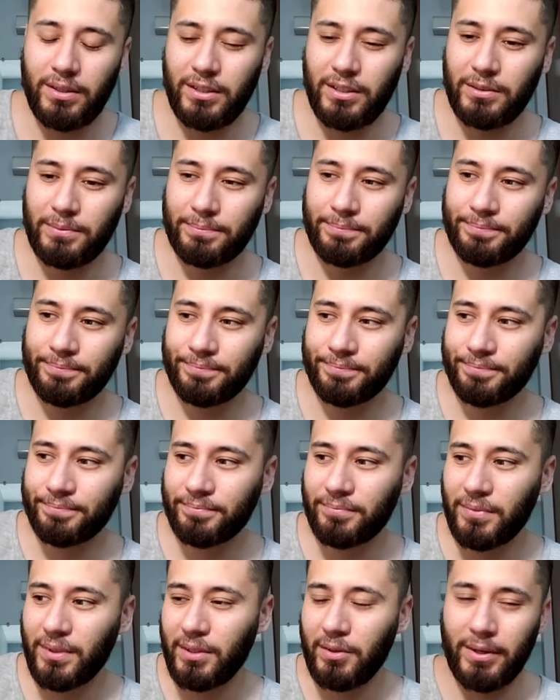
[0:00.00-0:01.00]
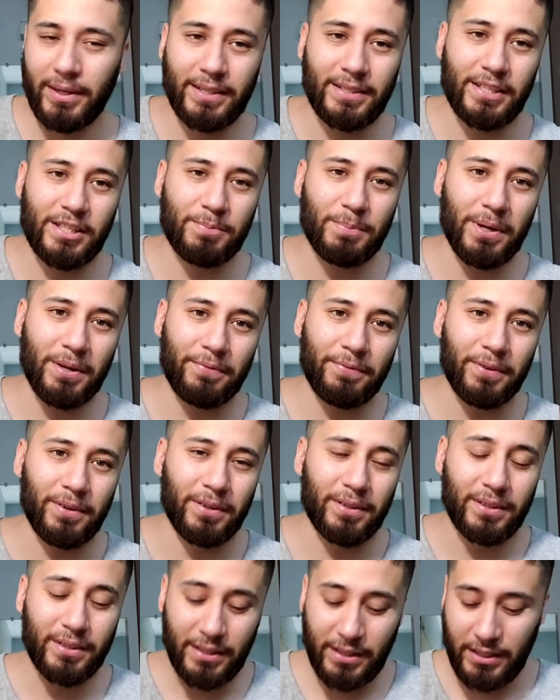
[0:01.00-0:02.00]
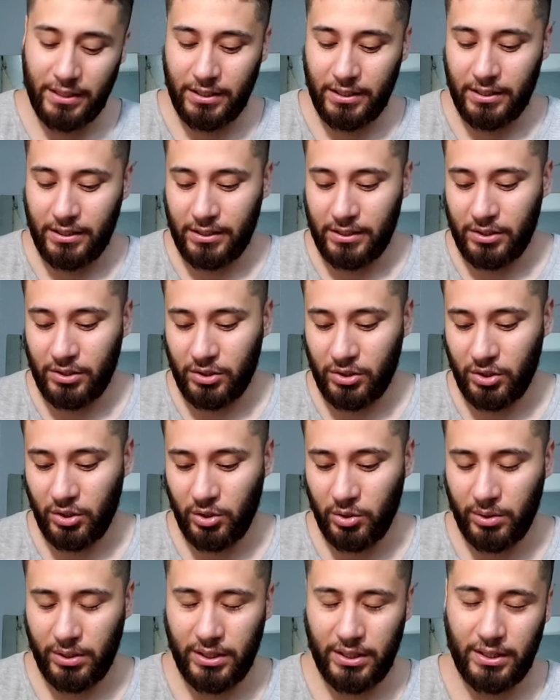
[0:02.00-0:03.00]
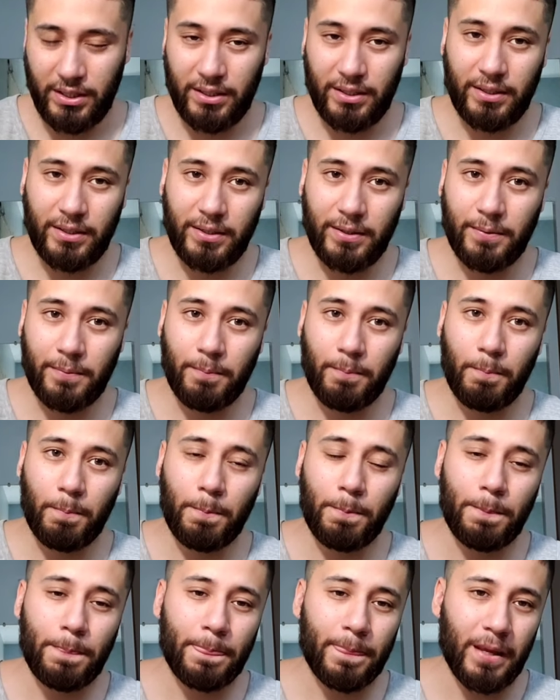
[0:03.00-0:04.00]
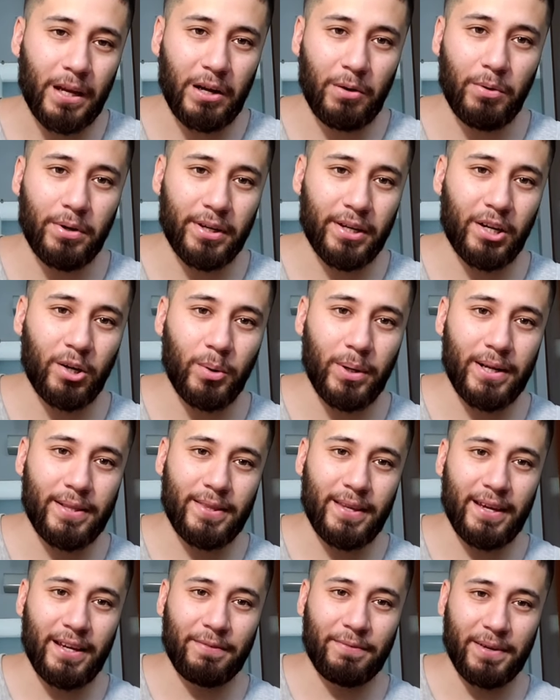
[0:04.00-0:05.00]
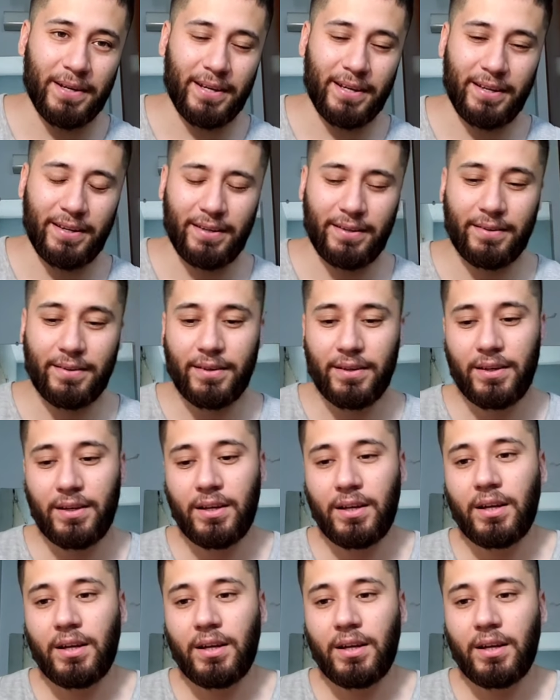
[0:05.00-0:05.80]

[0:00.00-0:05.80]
Um, I guess it's my fault. So uh, I want to correct that if I can.